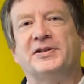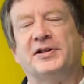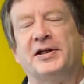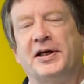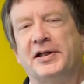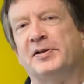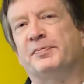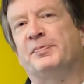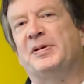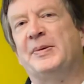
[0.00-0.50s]
that
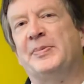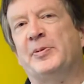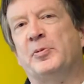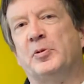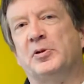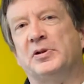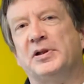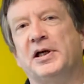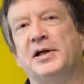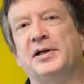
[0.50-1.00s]
other people
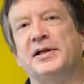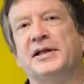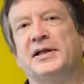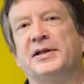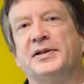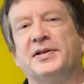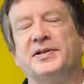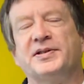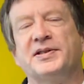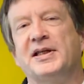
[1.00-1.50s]
were learning
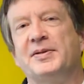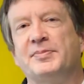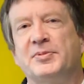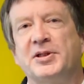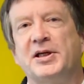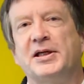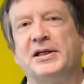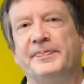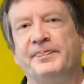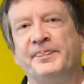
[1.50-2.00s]
at the same
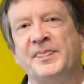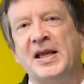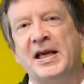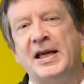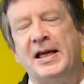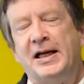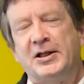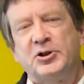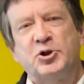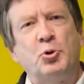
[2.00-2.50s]
time.
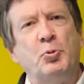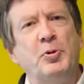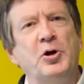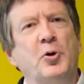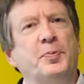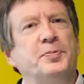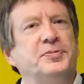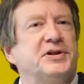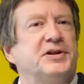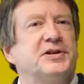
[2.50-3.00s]
And so we
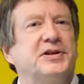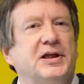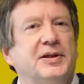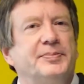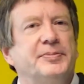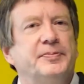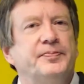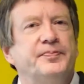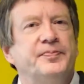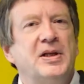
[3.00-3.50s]
opened it
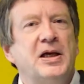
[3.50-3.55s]
up.